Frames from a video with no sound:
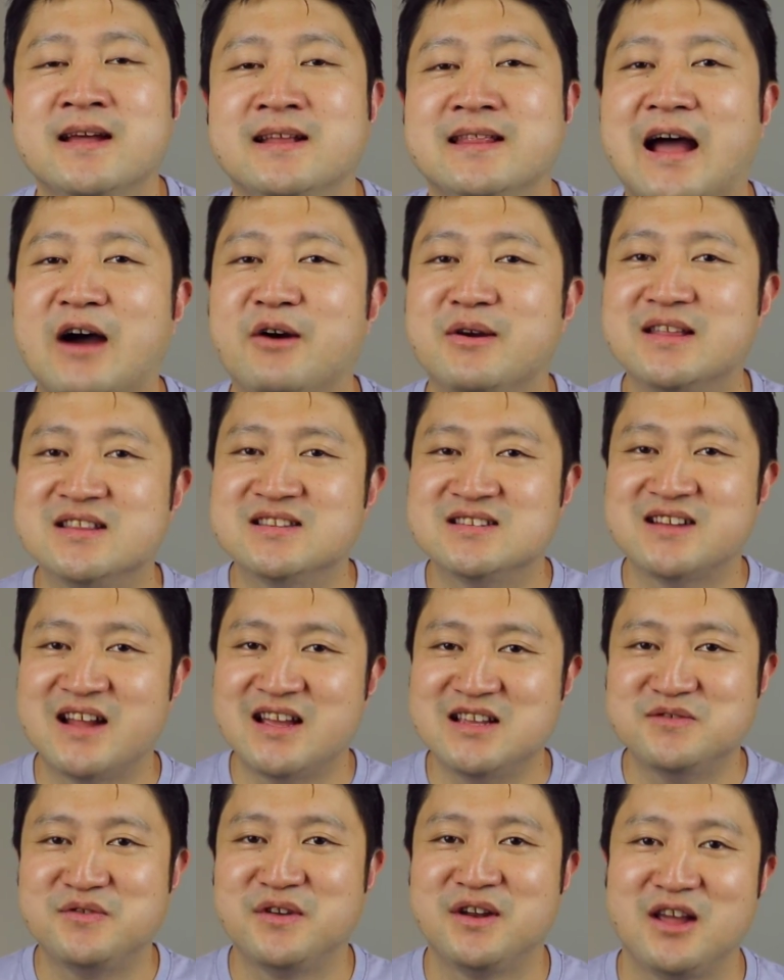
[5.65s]
Now in
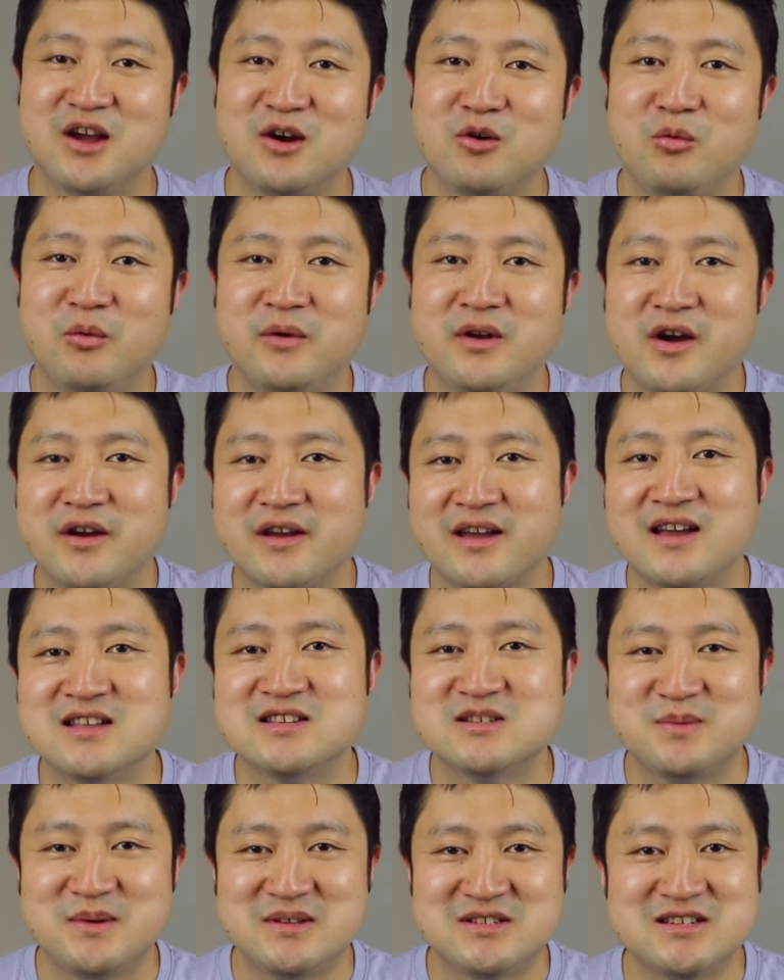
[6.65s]
today's video, we're not
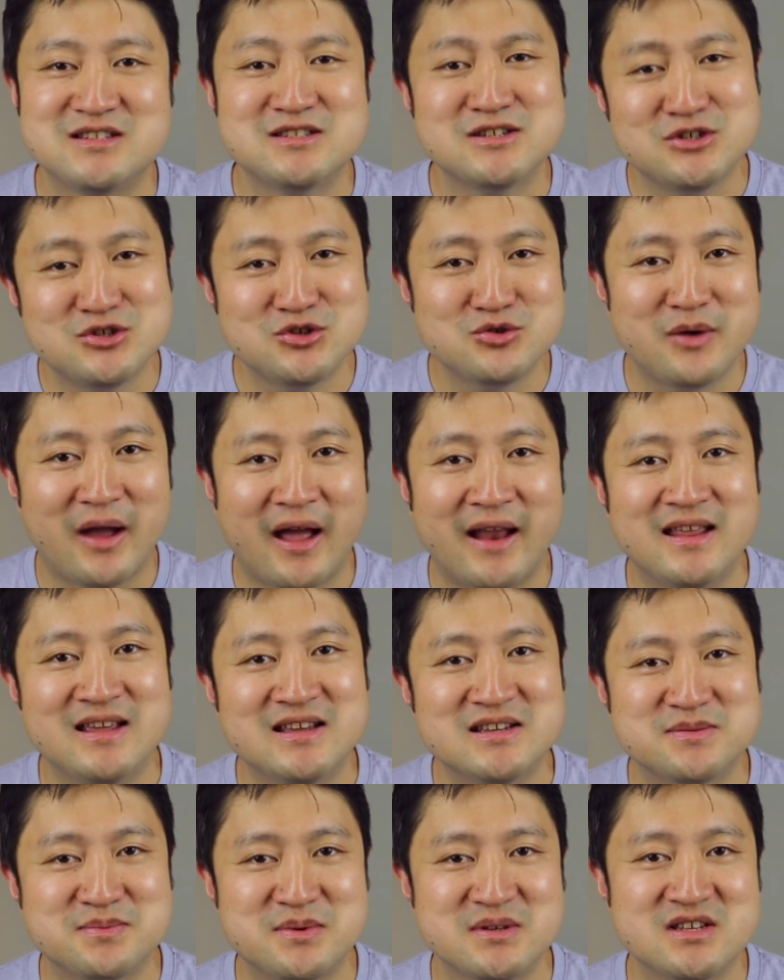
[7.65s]
going to be teaching you
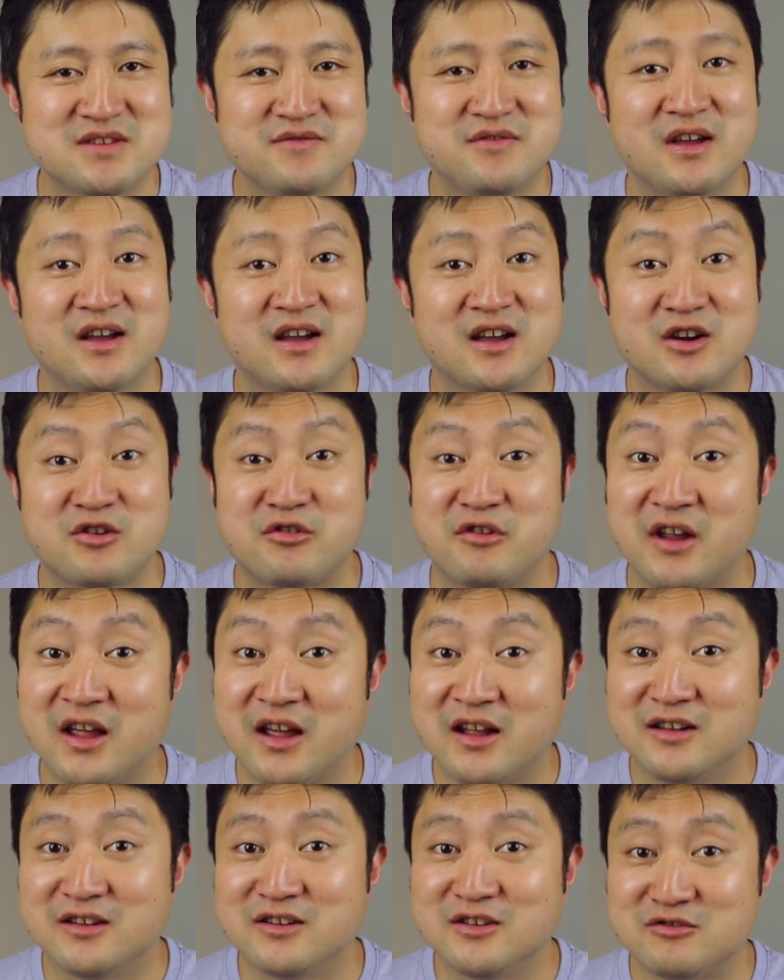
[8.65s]
any specific
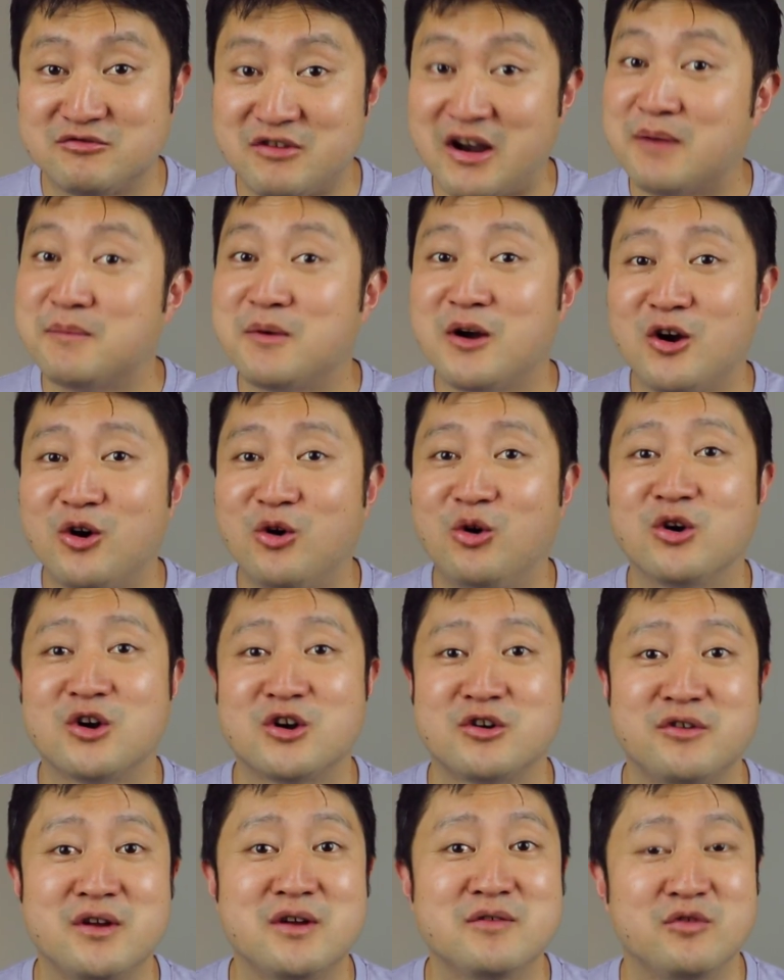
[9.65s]
Korean grammar or
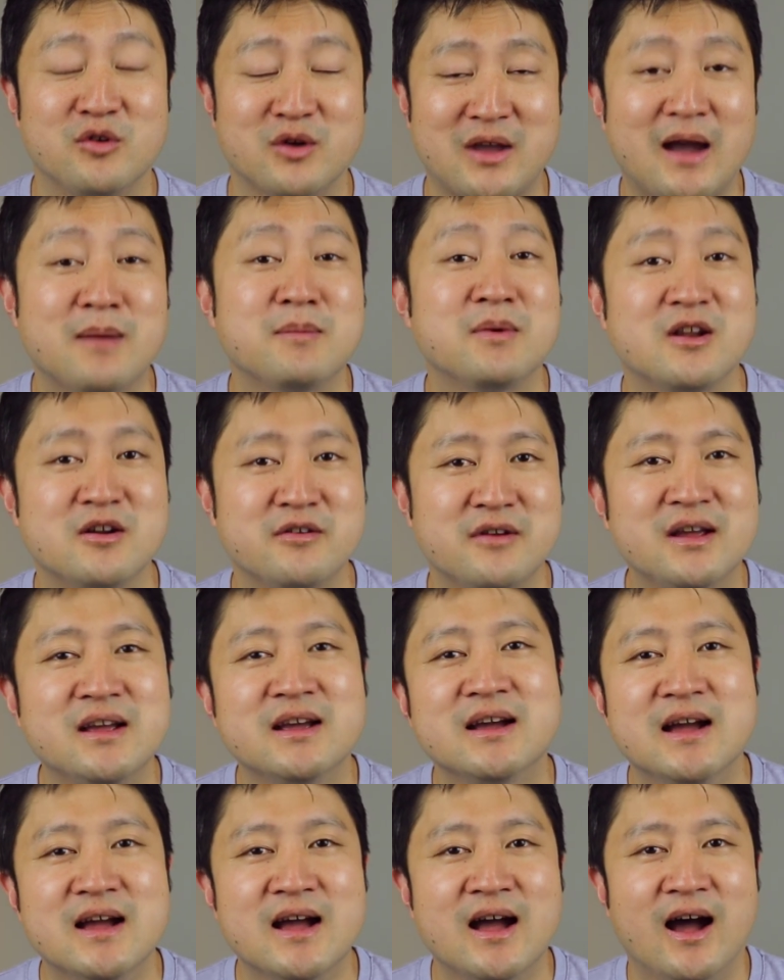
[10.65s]
Korean
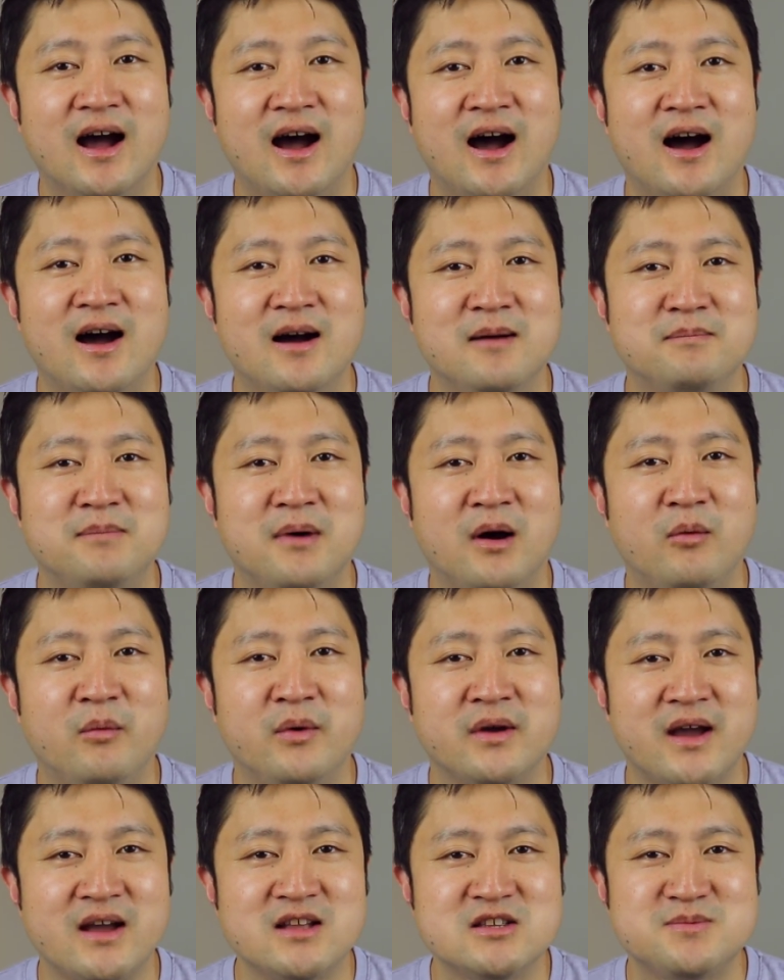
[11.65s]
vocabulary, but
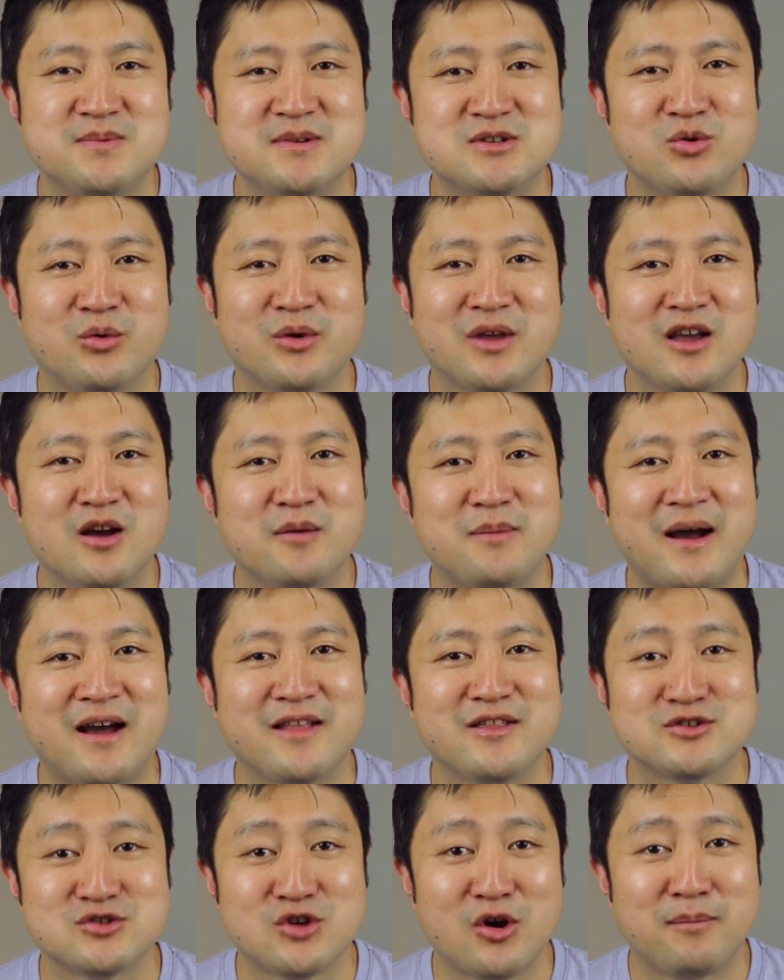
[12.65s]
we're going to be talking
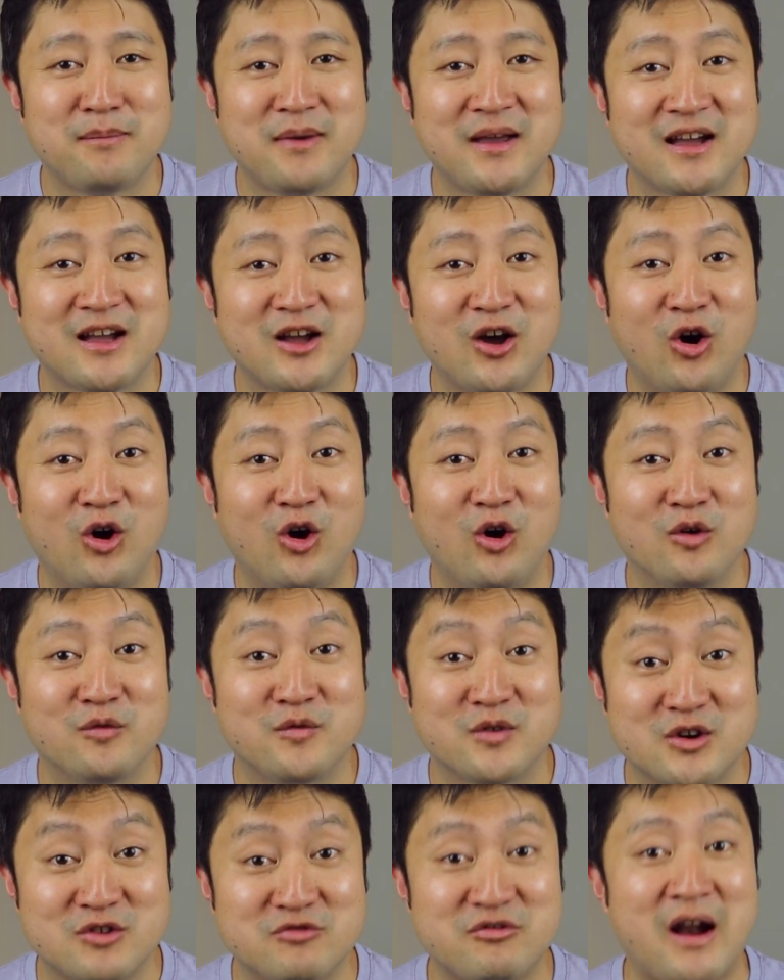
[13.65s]
about the topic
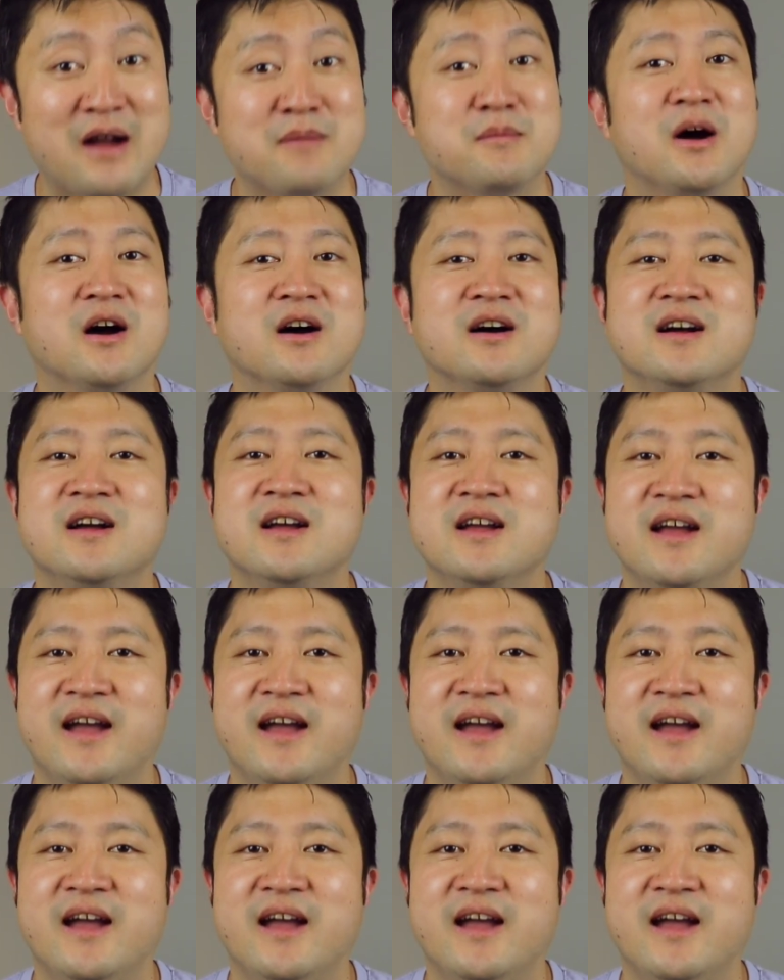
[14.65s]
of grammar.